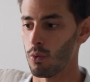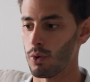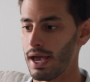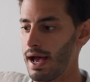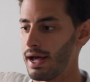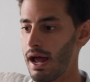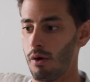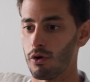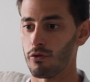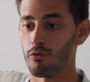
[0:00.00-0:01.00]
We had
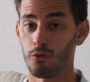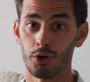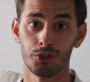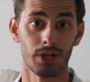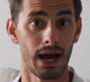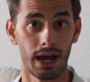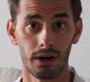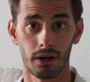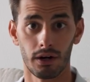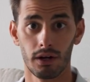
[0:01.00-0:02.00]
our first
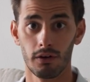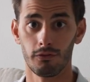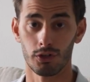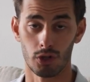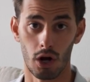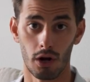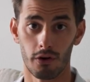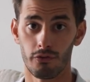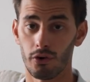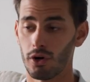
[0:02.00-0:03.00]
hire
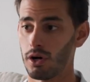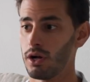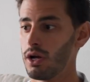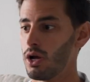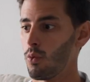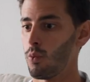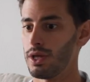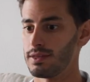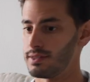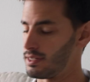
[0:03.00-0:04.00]
photographer.
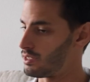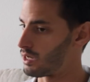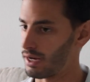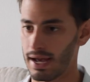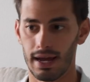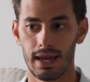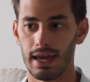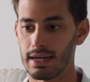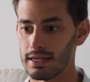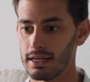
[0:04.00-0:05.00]
We did not have
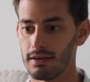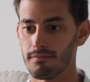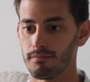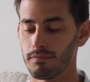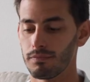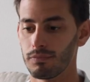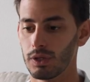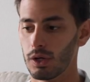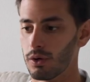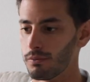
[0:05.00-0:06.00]
any,
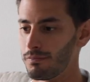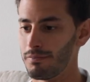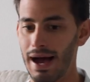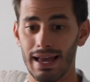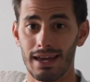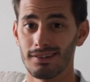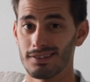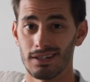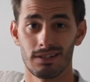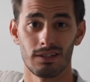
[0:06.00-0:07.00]
back end
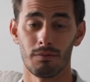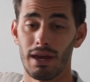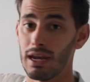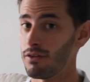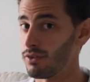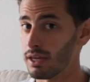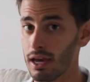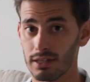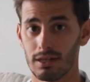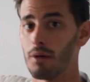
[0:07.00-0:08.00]
system, any
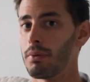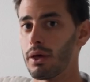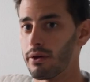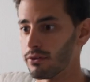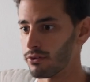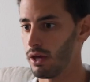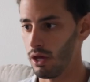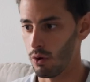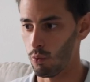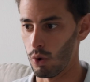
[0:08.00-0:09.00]
VAs helping us.
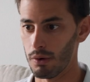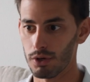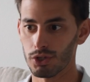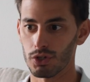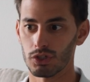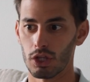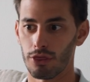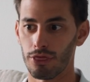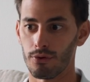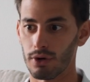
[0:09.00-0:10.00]
We were just
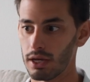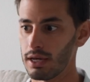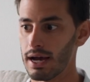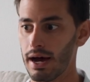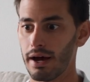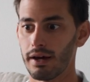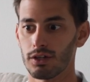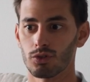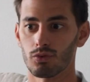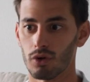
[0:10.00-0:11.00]
three
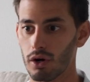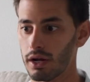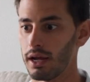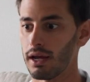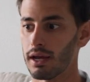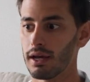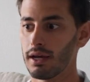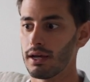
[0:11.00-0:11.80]
guys running